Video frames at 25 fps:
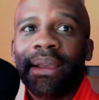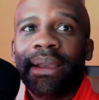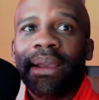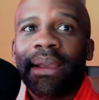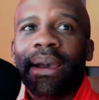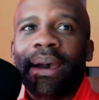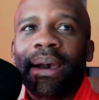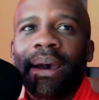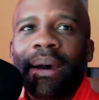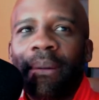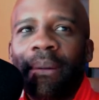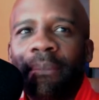
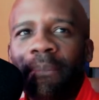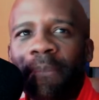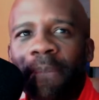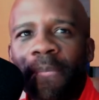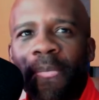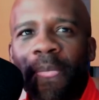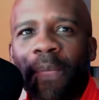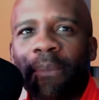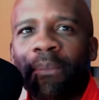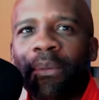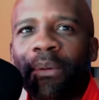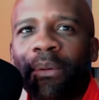Um,
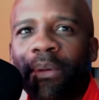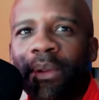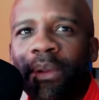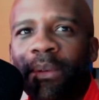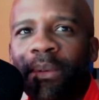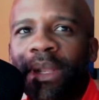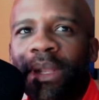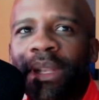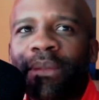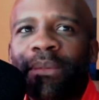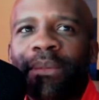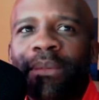but what do
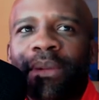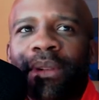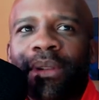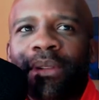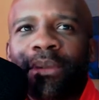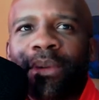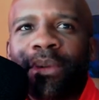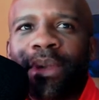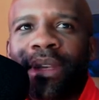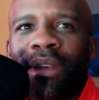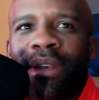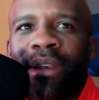we what
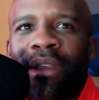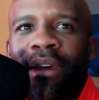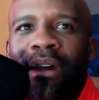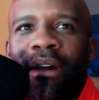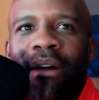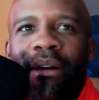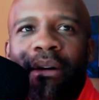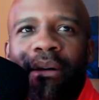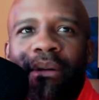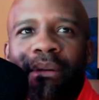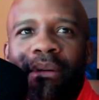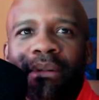do we
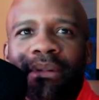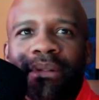know